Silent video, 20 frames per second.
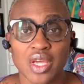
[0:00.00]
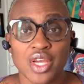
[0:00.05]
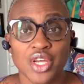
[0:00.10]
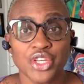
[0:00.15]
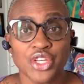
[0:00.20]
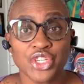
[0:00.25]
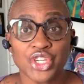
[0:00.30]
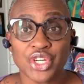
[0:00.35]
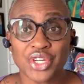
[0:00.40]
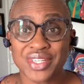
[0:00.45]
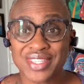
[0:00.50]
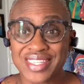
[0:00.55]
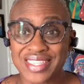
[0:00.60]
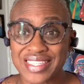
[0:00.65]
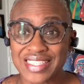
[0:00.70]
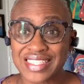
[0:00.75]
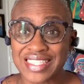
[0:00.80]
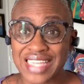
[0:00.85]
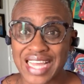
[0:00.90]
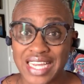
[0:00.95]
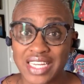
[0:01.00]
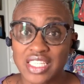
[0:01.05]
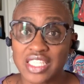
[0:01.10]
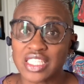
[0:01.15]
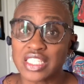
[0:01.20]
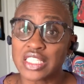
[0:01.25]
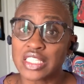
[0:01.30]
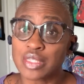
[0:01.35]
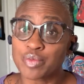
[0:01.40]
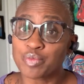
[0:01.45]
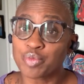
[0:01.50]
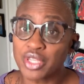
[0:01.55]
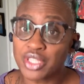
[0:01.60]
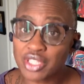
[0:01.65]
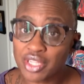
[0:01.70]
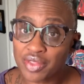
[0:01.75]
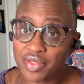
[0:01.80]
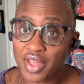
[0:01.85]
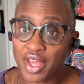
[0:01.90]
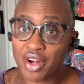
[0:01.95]
She could decide to split
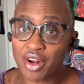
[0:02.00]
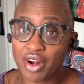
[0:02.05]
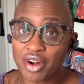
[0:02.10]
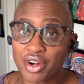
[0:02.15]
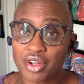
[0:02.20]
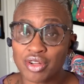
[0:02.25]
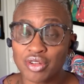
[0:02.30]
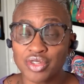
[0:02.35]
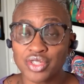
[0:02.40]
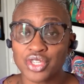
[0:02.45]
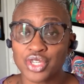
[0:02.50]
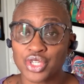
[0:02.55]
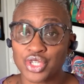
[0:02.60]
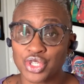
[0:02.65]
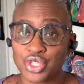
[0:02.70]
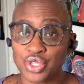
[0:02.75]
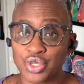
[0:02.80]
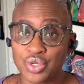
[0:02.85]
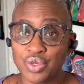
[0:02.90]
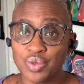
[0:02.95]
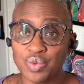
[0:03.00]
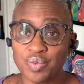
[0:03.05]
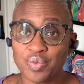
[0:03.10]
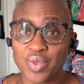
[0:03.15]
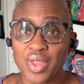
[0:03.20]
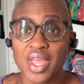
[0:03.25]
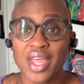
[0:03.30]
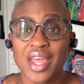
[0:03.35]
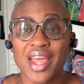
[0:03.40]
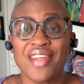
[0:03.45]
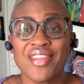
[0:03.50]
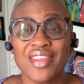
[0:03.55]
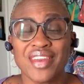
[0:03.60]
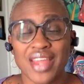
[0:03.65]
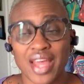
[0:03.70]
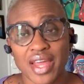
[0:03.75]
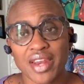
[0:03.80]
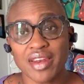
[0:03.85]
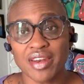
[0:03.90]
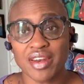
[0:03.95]
that article into two and then
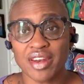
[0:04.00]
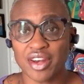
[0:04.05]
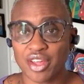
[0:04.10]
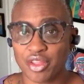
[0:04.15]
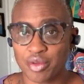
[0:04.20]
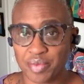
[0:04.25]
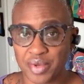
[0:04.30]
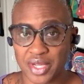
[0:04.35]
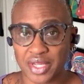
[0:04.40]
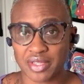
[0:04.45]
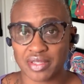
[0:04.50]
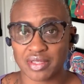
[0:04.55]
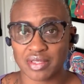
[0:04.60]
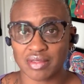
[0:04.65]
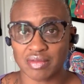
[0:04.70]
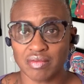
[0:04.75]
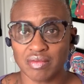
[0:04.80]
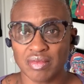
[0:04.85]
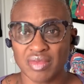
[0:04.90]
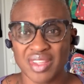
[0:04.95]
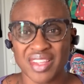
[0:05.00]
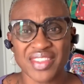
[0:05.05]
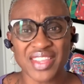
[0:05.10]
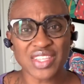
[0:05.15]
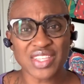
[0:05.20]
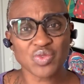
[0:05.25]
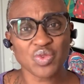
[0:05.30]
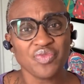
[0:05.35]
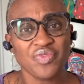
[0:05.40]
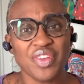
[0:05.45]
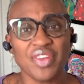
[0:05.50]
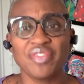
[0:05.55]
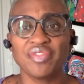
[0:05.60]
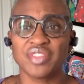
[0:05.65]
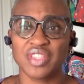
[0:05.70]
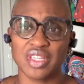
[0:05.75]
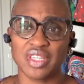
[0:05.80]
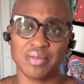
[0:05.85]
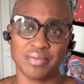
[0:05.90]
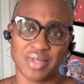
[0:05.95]
edit another piece. That's with
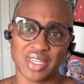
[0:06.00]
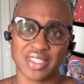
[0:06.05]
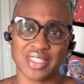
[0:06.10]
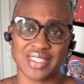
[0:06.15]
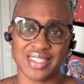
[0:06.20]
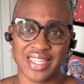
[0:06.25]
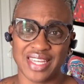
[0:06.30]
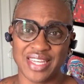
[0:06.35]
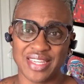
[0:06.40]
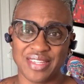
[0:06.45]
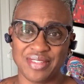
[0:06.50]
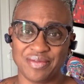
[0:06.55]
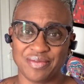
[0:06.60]
15 minutes a day.